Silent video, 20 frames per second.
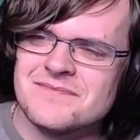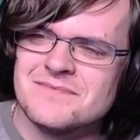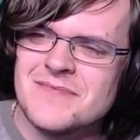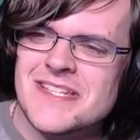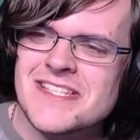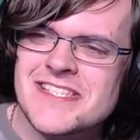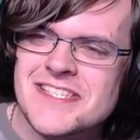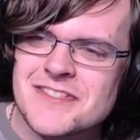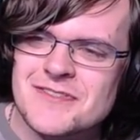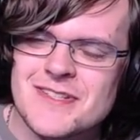
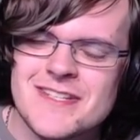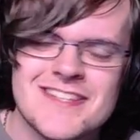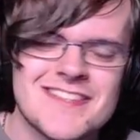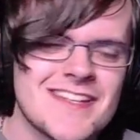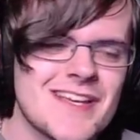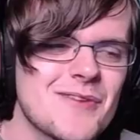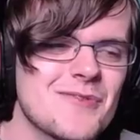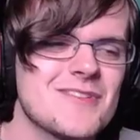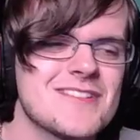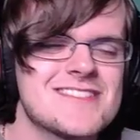mystery
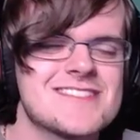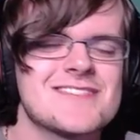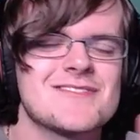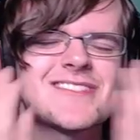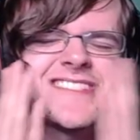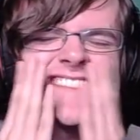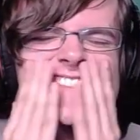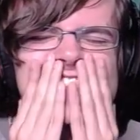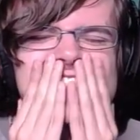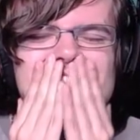thing, which
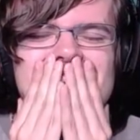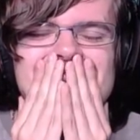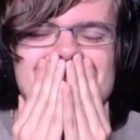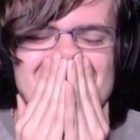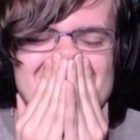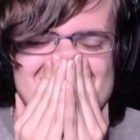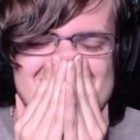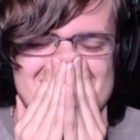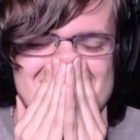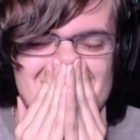is just,
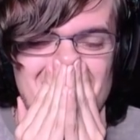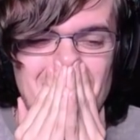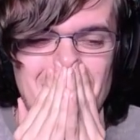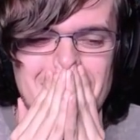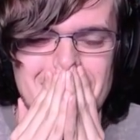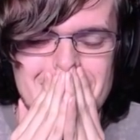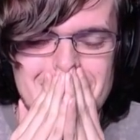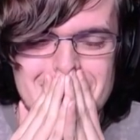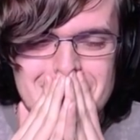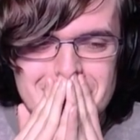like, things
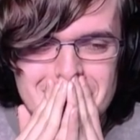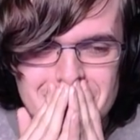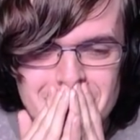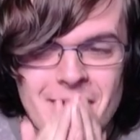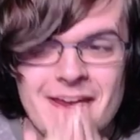aren't